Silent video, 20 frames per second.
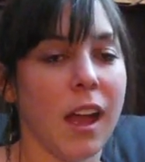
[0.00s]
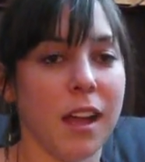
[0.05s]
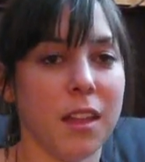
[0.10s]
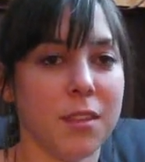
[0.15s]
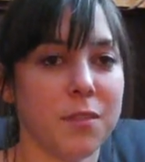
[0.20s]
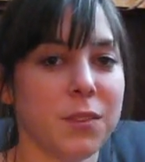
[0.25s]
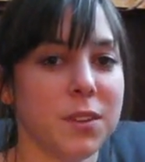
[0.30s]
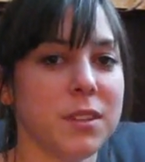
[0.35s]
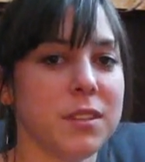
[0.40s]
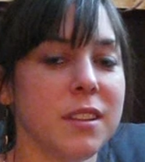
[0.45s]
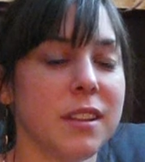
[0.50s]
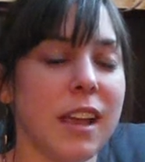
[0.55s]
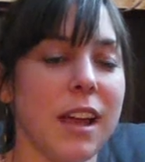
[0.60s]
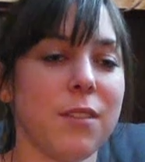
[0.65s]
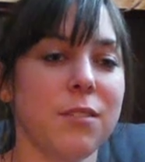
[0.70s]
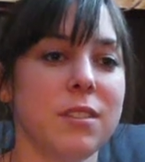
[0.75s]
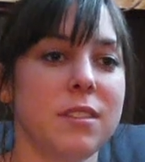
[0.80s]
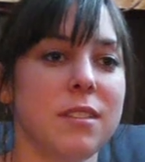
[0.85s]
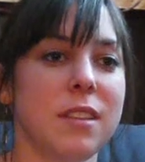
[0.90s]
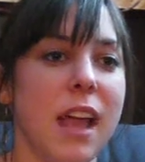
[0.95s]
The first thing I
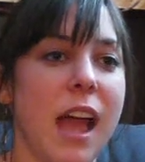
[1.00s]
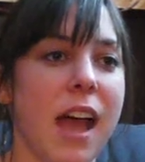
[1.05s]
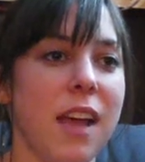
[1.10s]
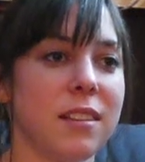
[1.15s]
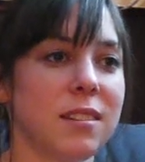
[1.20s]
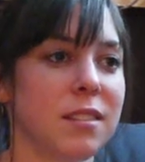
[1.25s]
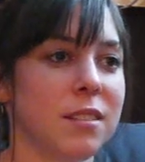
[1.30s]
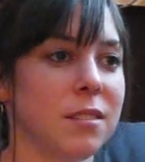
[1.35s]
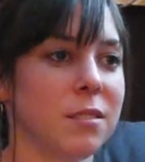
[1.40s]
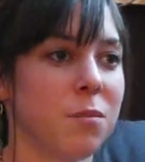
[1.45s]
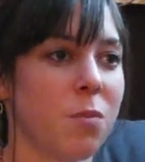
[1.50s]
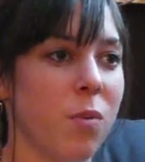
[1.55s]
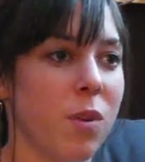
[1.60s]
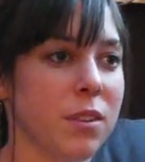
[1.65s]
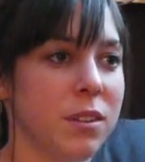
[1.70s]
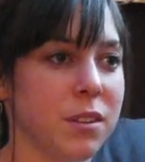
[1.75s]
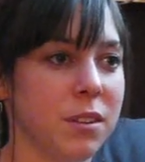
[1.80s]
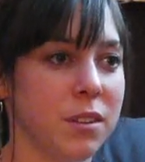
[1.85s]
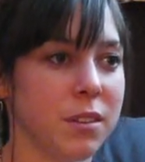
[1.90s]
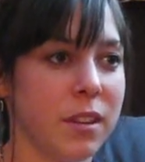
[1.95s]
would ask is,
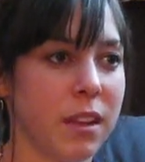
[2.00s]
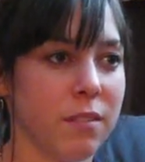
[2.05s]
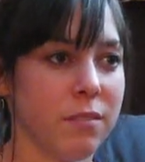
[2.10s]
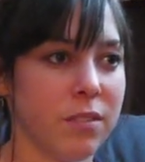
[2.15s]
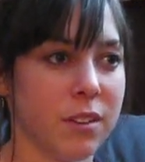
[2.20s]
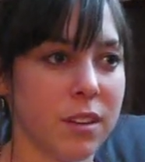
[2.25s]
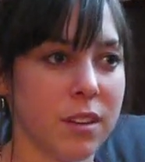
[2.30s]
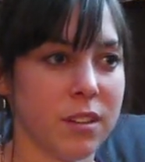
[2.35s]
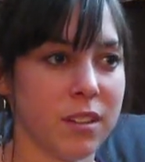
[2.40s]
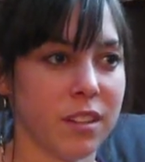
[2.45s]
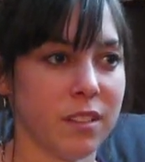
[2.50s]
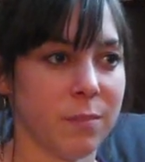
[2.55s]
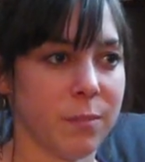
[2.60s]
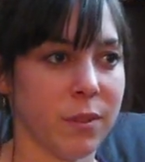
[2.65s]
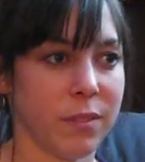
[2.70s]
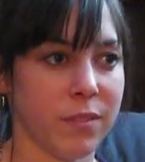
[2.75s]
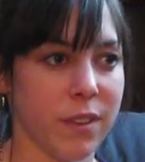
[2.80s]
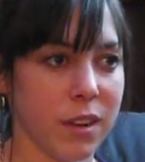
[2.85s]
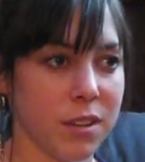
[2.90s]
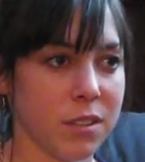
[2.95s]
what's your definition of
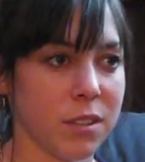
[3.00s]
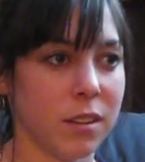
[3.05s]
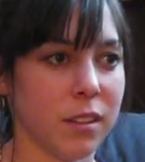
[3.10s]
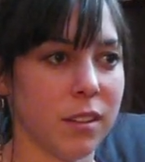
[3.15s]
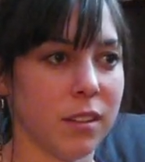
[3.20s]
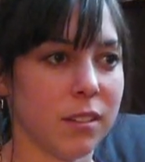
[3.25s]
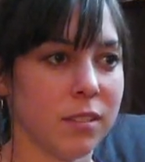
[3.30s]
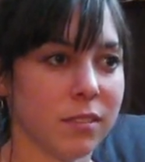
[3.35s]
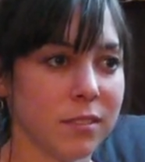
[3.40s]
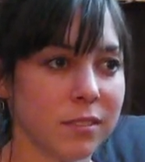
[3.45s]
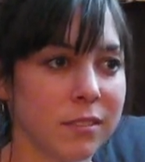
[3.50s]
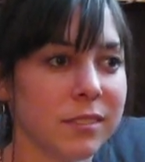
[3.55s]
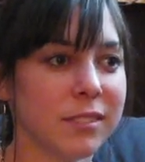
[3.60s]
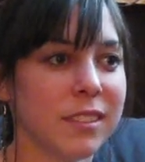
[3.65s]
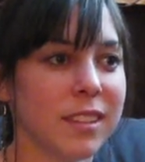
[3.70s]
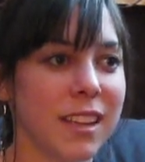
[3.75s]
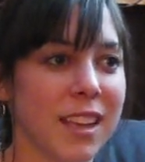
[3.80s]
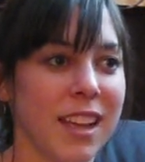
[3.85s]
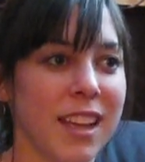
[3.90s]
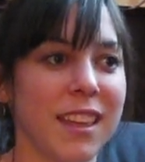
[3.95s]
professional?
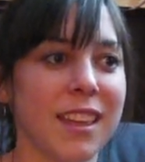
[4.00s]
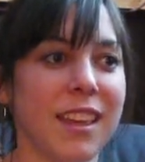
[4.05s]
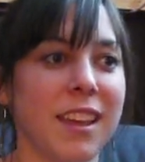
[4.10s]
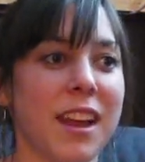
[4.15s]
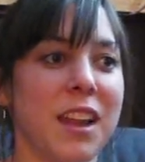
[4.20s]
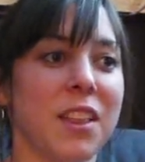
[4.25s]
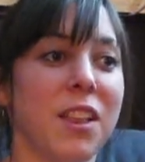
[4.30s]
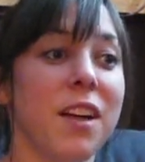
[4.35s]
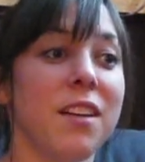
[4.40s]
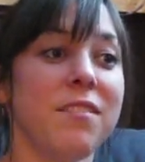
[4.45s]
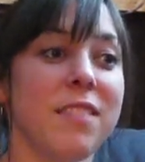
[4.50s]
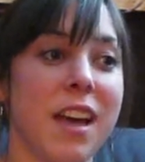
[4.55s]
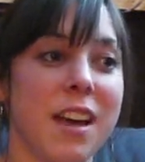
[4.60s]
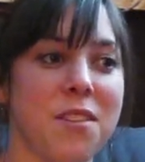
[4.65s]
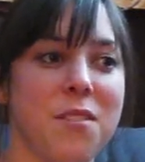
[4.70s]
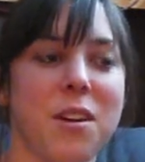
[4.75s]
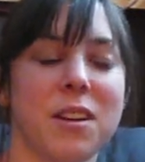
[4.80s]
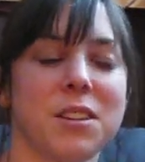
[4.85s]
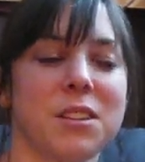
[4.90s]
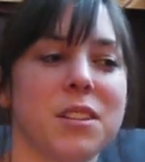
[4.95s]
And I love that
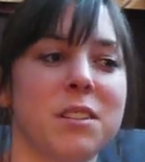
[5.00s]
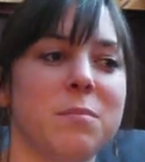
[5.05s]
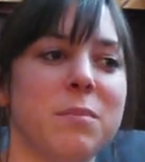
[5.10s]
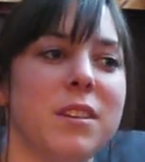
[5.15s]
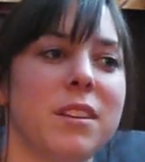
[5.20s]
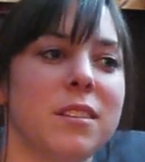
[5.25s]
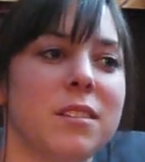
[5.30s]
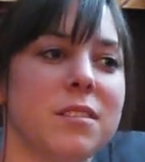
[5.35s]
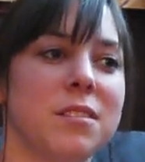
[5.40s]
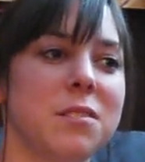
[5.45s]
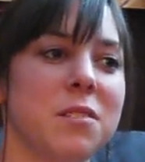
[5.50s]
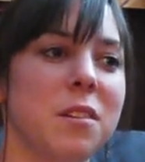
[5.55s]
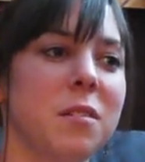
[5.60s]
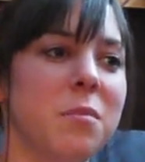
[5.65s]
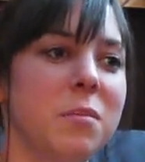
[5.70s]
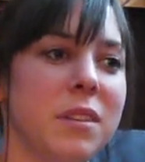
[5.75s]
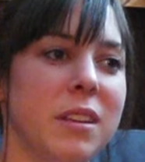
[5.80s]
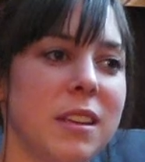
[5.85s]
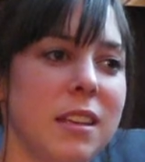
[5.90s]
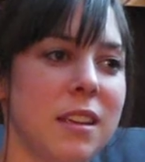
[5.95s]
question because
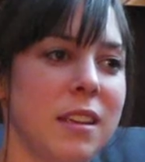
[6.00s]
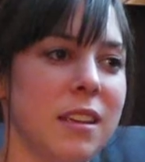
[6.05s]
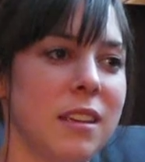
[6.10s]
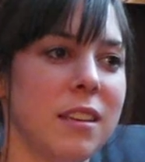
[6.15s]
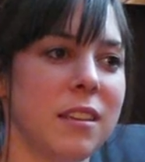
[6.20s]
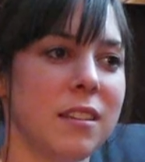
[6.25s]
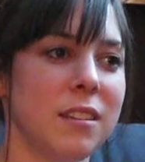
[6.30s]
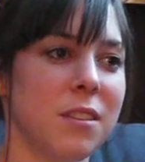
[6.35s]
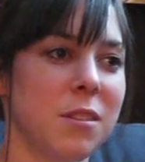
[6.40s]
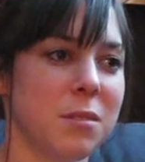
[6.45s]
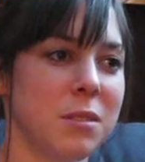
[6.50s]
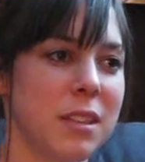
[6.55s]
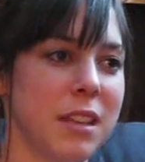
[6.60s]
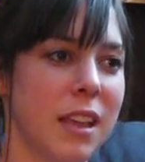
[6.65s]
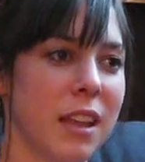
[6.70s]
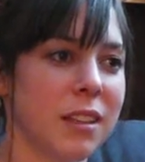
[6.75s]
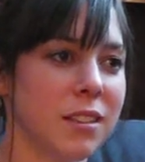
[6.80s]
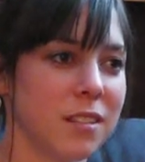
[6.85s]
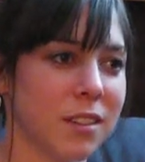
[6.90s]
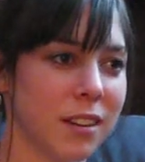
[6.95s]
nobody knows the
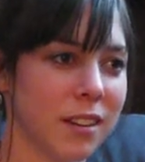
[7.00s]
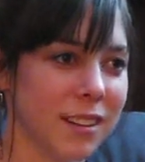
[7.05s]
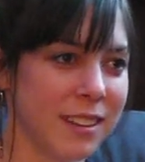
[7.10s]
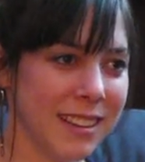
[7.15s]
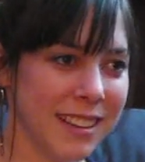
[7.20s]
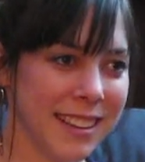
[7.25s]
answer.